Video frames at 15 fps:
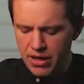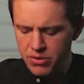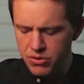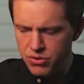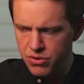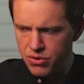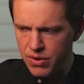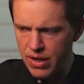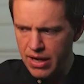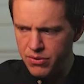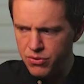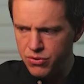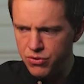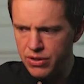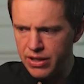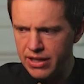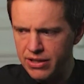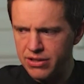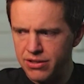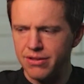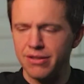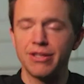do
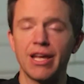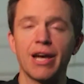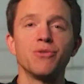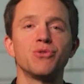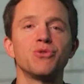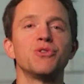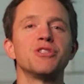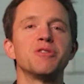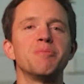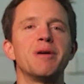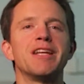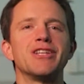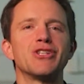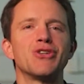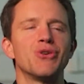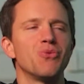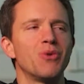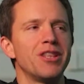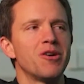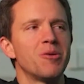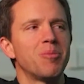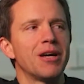students manage
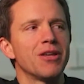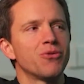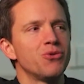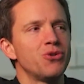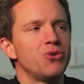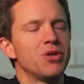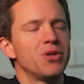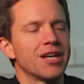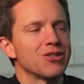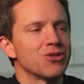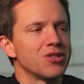when they apply through UCAS?